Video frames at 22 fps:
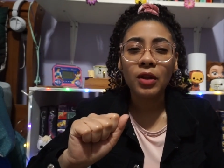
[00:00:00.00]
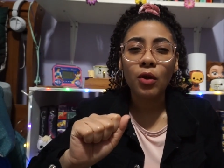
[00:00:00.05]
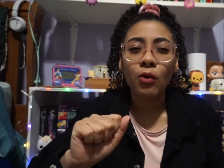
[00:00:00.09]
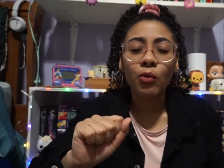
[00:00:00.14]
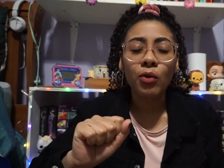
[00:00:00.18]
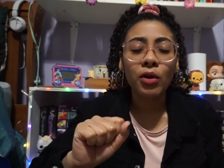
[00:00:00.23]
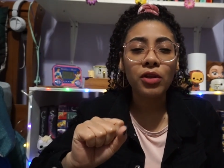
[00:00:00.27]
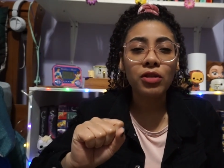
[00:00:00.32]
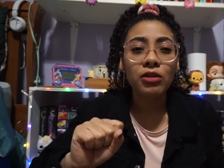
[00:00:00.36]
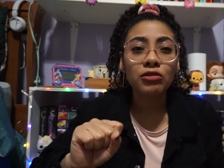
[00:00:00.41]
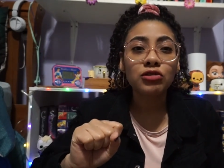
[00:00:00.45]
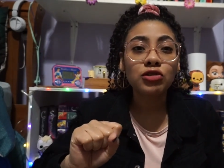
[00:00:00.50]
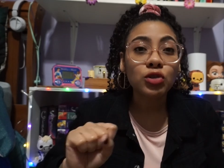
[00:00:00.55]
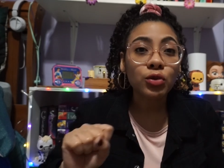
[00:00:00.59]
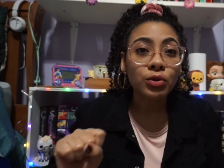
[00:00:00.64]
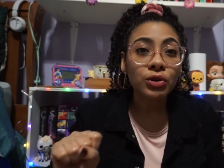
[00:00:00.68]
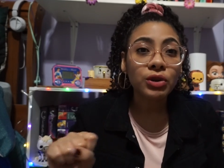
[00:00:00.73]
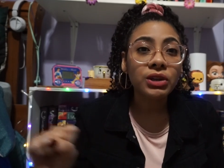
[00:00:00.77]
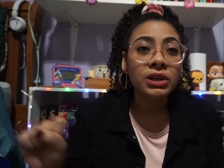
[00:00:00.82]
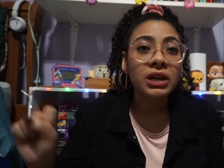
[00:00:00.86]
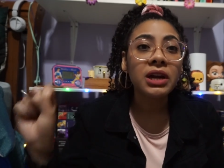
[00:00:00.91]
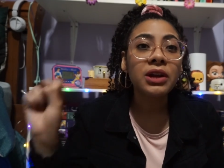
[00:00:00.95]
where the
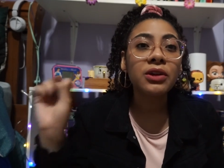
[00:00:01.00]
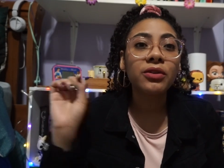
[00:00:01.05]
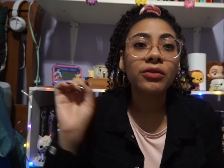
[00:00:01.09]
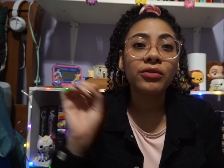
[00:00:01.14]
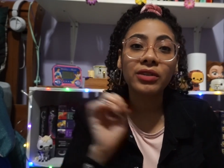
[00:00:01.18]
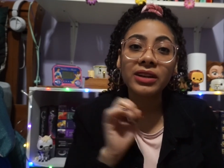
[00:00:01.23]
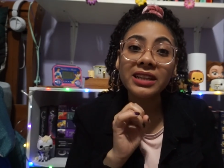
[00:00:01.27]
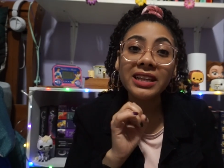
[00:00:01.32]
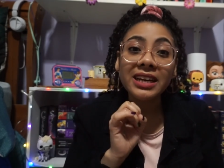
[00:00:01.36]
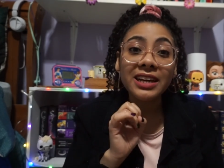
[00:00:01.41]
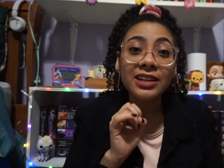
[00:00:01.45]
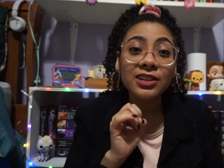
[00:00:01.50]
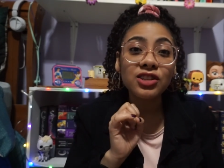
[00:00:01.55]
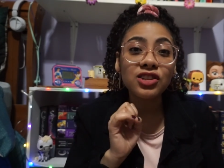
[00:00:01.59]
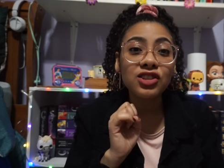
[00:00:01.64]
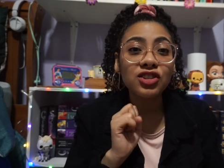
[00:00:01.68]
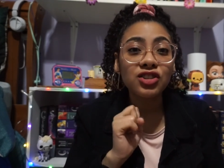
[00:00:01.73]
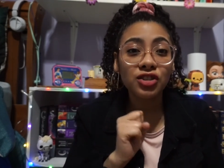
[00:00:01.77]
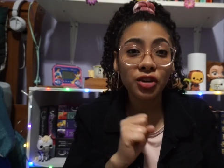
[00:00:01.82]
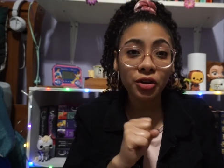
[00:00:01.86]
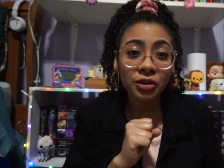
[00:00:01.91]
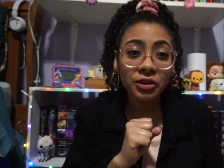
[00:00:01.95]
story really gets
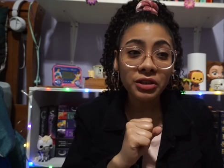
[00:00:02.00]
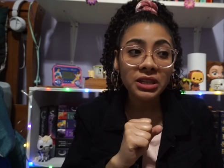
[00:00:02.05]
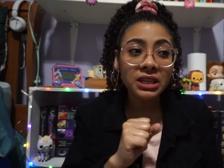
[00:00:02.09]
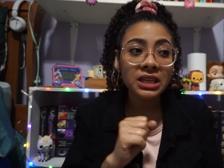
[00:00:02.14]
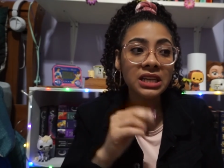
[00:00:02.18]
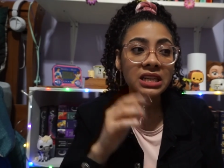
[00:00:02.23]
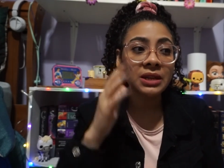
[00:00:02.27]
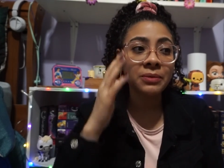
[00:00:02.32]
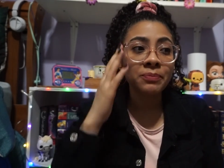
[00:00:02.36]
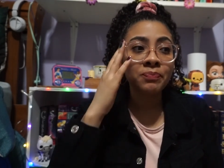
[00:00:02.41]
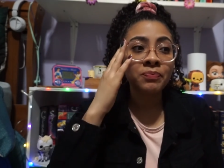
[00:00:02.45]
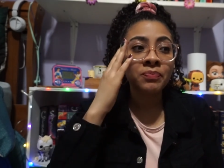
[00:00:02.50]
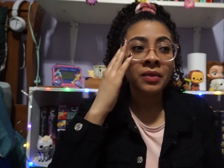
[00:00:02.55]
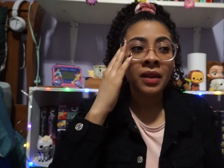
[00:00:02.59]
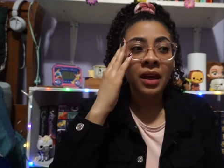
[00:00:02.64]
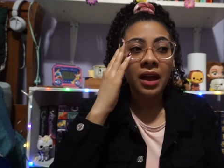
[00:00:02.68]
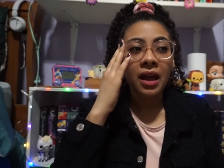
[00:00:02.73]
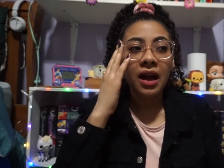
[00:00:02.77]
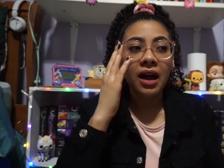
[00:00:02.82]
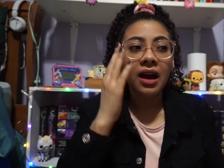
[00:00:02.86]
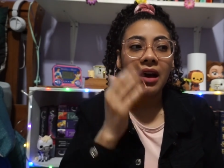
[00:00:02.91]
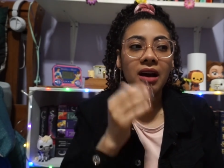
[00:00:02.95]
started.
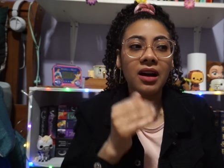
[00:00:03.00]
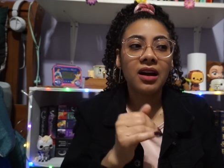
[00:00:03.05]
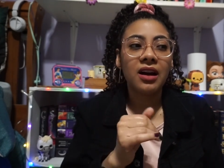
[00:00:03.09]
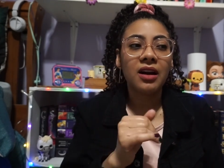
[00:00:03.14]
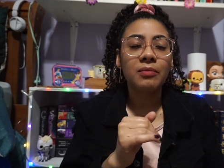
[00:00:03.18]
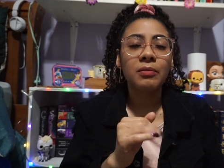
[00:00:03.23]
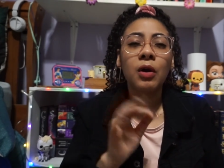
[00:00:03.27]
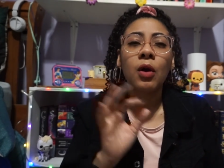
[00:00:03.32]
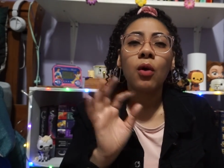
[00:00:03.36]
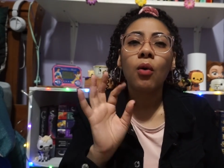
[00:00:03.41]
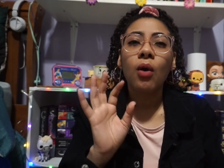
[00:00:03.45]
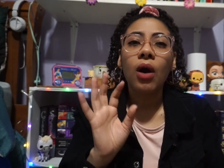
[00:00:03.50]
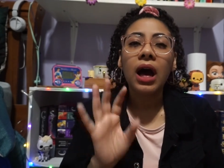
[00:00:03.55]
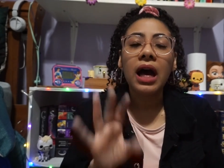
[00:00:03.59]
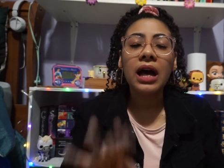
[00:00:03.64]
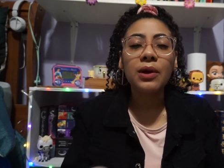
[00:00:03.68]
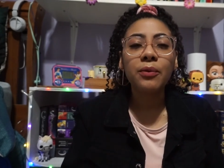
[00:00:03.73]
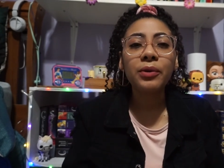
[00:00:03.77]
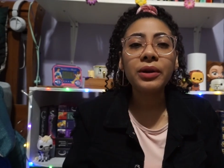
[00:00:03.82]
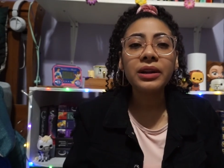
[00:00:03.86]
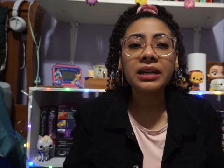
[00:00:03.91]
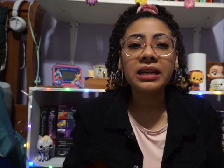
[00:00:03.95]

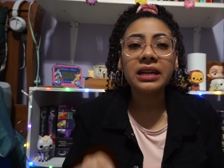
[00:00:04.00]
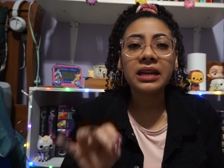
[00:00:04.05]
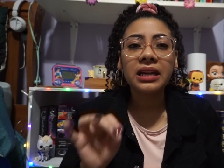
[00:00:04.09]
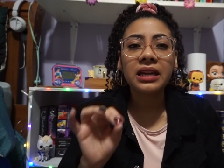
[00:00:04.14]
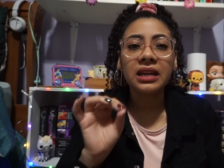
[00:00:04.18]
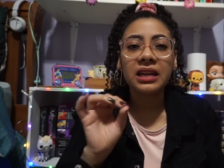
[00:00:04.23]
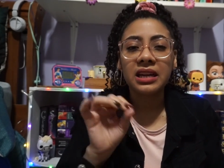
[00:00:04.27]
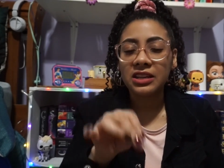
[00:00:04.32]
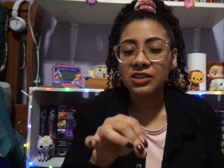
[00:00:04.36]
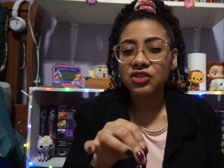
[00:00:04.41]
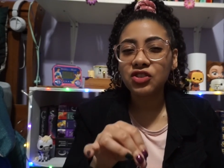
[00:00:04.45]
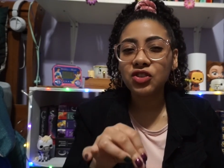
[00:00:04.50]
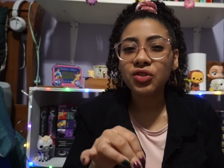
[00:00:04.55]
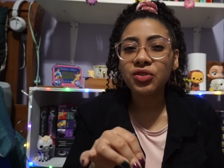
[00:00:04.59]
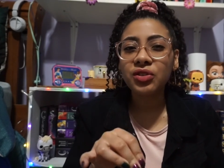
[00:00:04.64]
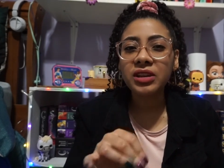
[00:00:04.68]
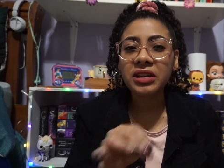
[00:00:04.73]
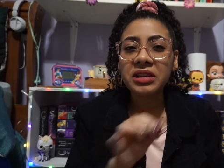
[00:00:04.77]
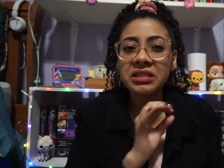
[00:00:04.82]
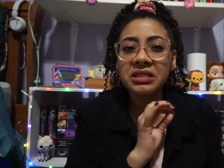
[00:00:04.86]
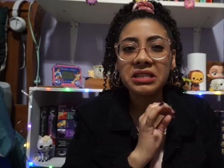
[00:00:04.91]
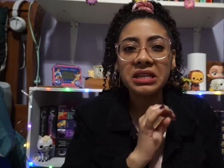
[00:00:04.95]
I went into
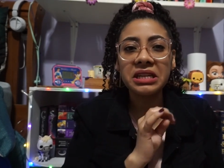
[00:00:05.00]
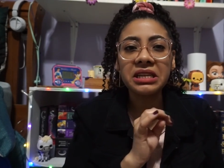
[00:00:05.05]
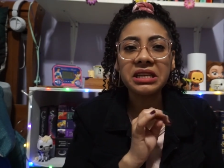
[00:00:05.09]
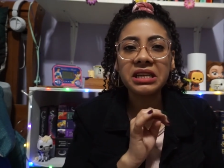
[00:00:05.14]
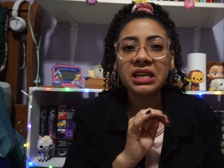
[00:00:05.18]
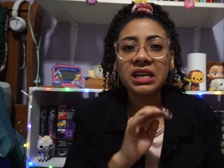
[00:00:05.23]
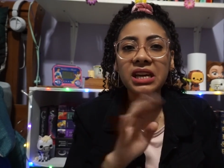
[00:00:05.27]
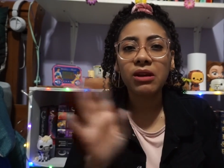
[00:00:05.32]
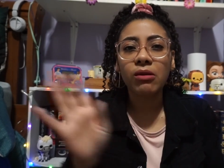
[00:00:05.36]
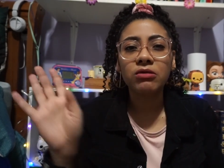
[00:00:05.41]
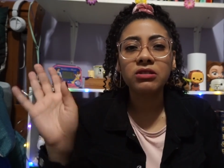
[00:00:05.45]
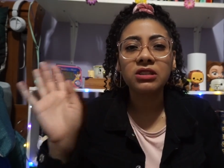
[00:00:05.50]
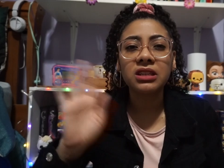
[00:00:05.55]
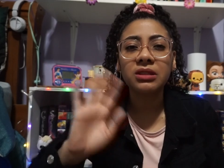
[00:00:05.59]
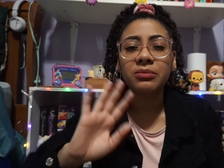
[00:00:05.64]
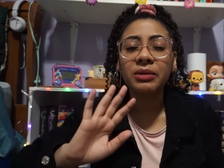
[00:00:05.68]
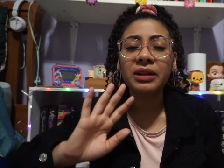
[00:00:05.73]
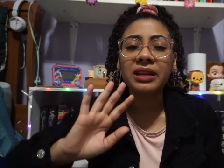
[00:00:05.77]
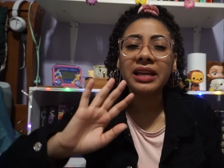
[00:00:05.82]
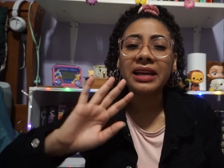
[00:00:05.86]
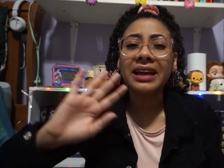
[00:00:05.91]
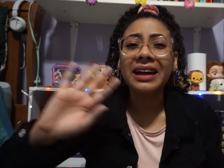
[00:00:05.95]
this thinking it was gonna
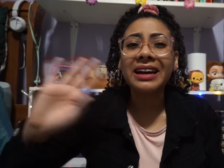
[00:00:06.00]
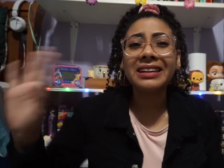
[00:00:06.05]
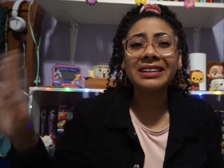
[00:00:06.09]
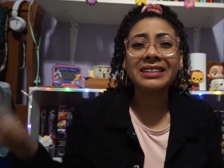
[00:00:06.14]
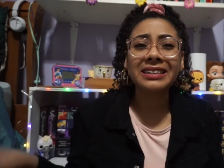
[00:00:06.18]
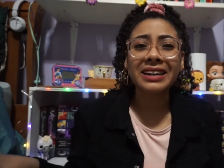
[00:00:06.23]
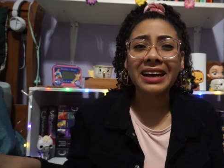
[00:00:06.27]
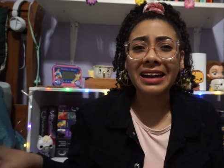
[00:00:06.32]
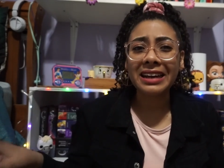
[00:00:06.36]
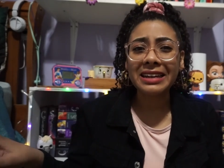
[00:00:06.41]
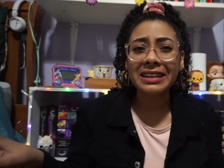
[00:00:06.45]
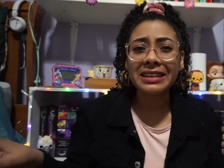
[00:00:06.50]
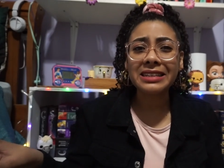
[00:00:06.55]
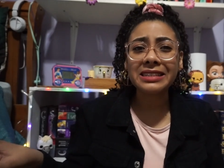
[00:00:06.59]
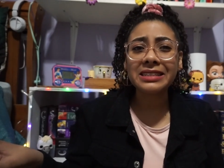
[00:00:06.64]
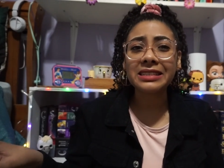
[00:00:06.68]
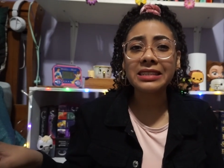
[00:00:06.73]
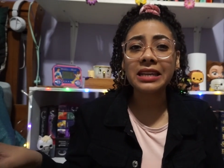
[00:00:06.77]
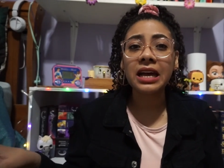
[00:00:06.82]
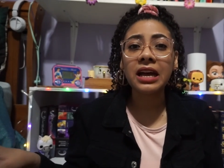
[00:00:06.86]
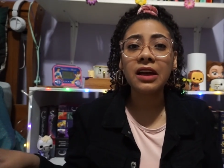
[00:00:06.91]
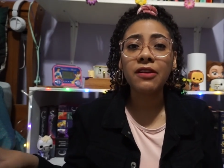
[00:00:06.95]
be like a
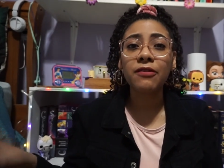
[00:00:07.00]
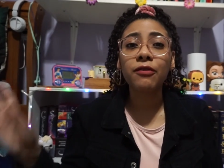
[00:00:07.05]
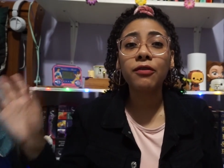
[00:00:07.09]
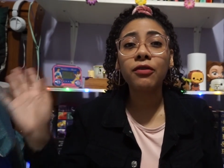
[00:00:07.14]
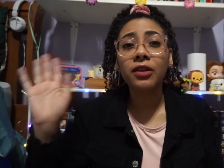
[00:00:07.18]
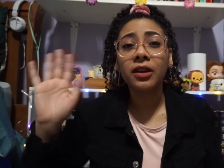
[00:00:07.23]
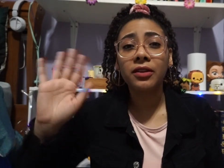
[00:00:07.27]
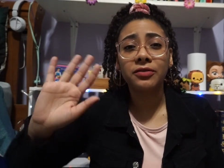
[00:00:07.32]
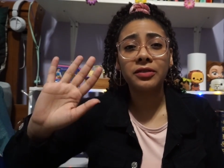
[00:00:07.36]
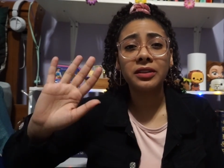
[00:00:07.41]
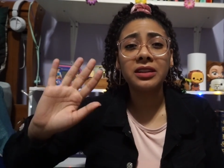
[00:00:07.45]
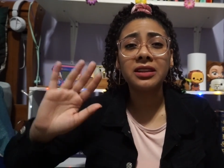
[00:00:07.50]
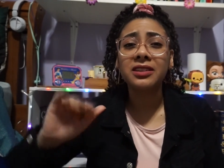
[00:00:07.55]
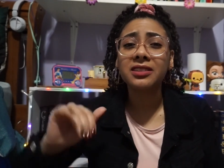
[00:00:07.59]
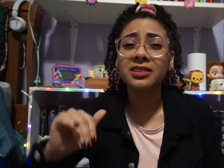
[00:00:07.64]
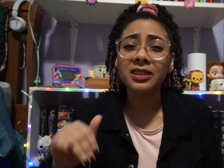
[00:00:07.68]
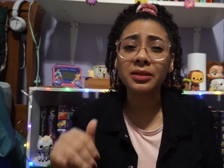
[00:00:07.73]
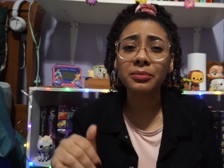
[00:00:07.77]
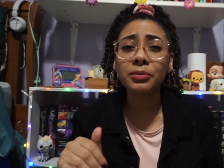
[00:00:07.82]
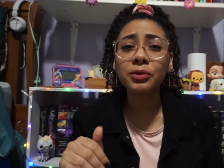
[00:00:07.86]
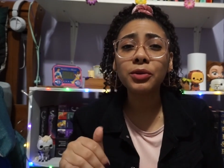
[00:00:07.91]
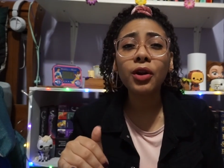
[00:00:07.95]
nice fluffy
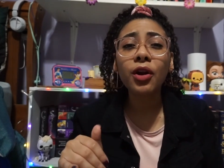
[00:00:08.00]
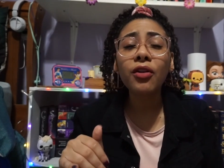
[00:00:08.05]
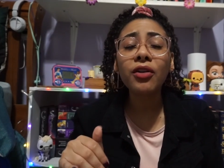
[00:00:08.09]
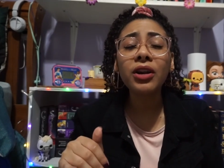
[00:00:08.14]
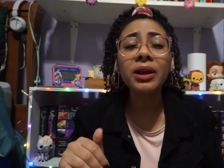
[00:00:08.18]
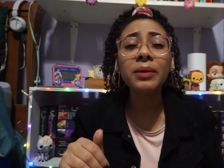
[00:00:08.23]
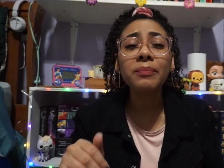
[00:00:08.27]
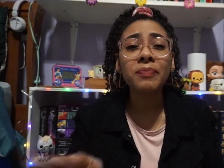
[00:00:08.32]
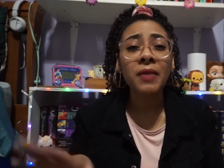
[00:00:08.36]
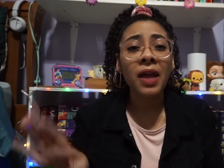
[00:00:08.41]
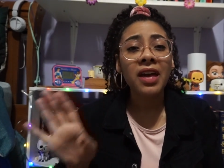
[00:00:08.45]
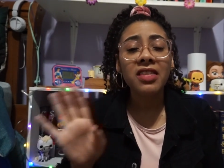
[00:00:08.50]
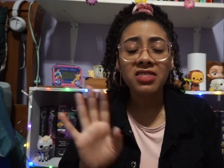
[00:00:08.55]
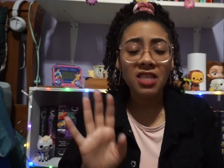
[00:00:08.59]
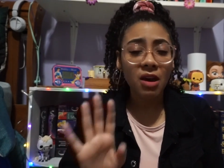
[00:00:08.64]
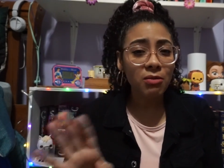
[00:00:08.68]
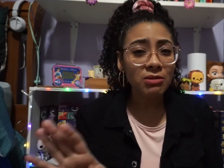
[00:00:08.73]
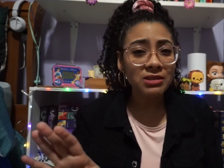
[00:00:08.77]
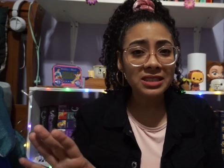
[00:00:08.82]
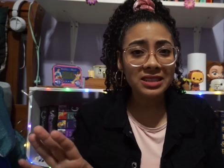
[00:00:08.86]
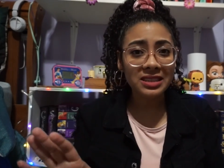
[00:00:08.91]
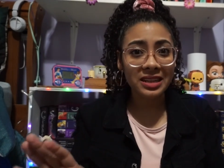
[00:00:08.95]
contemporary.
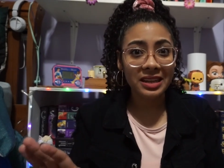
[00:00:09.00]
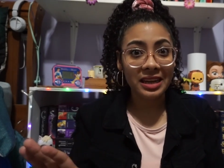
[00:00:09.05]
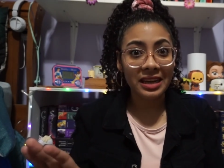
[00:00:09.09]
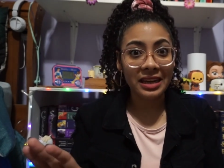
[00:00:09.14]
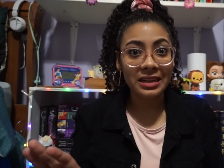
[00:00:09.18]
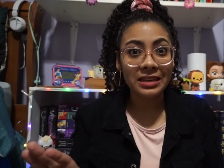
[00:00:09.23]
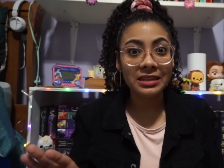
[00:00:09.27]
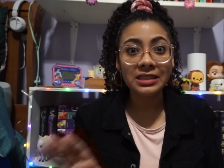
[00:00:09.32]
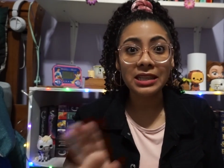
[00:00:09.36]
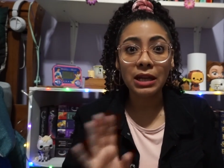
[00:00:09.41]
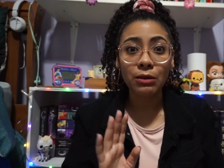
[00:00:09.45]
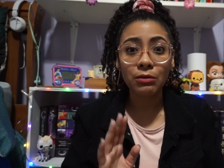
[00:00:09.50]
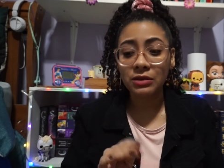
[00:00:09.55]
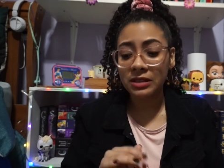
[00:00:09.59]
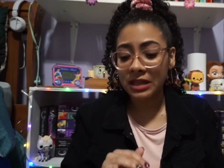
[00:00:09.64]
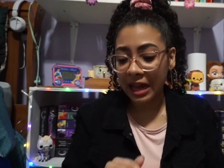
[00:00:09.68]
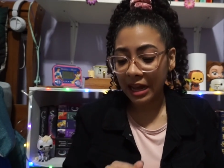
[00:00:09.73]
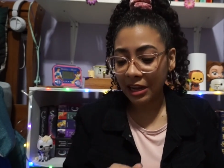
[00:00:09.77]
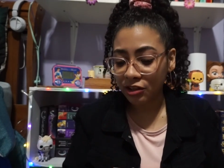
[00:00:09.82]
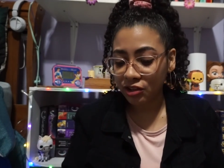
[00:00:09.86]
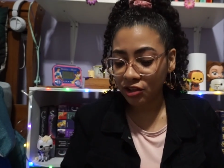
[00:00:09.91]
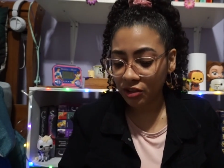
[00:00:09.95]
That wasn't the case. It was
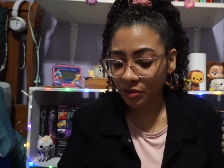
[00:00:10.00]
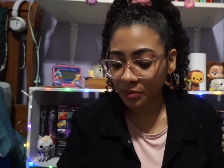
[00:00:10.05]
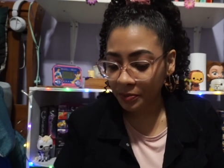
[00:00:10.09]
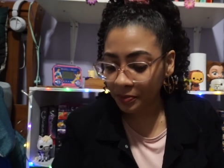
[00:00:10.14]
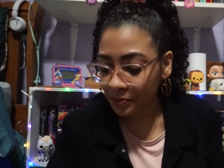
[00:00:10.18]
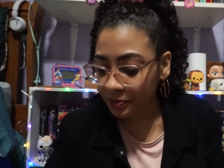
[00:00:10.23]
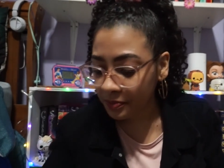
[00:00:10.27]
actually,